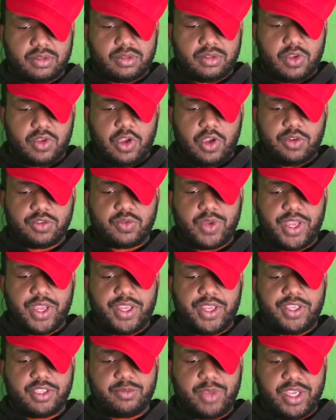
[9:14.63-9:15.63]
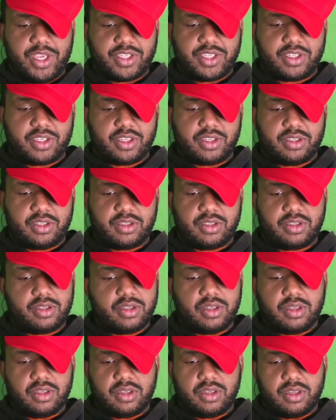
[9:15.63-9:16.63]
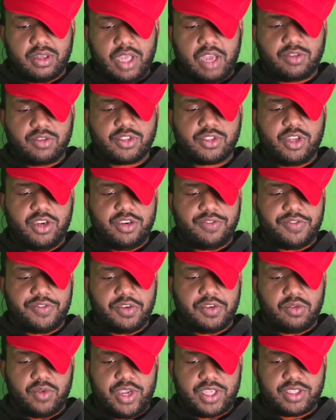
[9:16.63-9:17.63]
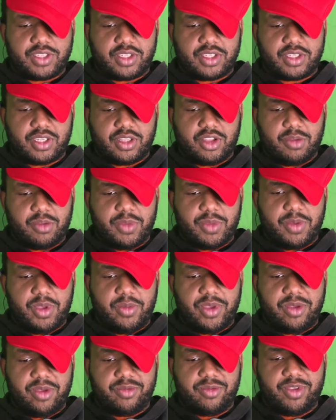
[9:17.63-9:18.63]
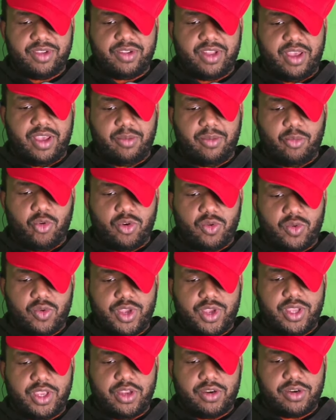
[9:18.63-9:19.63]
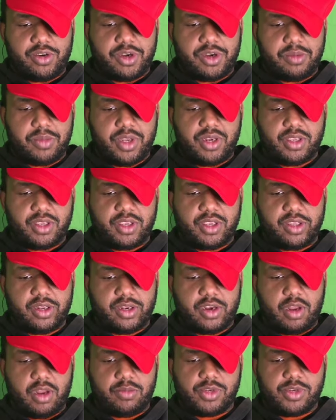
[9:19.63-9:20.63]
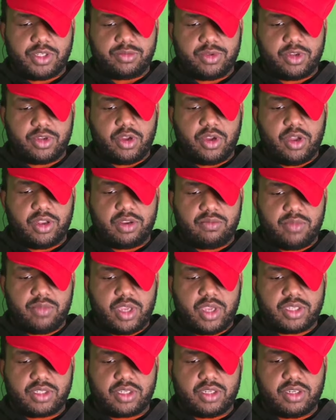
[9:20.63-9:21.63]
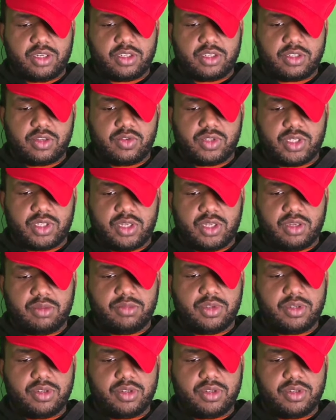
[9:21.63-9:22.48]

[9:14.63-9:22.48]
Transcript: I was right. He's Mexican. I was starting to feel racist. I thought maybe he may have been like Puerto Rican or Dominican, and I've just been calling him Mexican this whole time. But